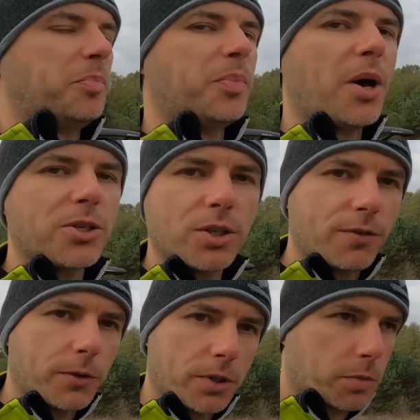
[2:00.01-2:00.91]
budget
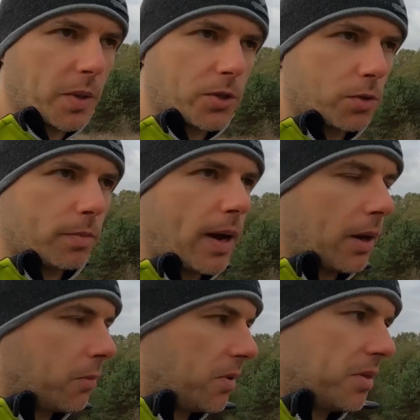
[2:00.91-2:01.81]
full suspension
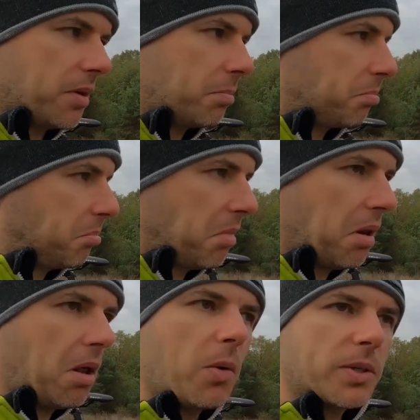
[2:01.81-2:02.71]
bike with the
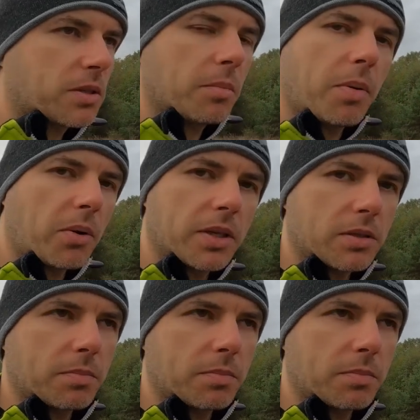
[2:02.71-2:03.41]
lowest components